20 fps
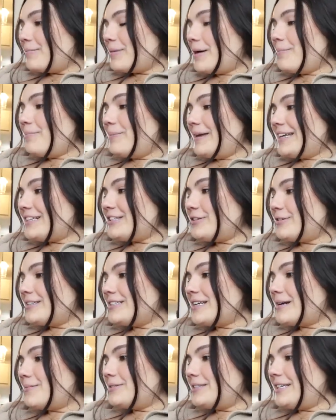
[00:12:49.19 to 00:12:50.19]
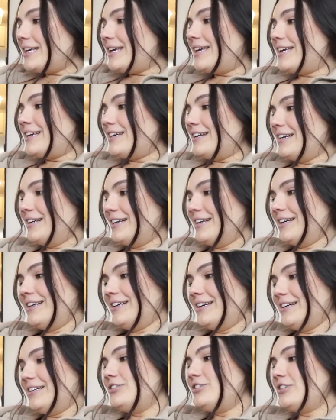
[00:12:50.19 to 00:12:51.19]
A B to a double D.
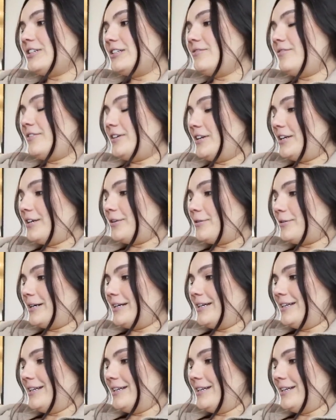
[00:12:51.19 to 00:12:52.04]
Just for you.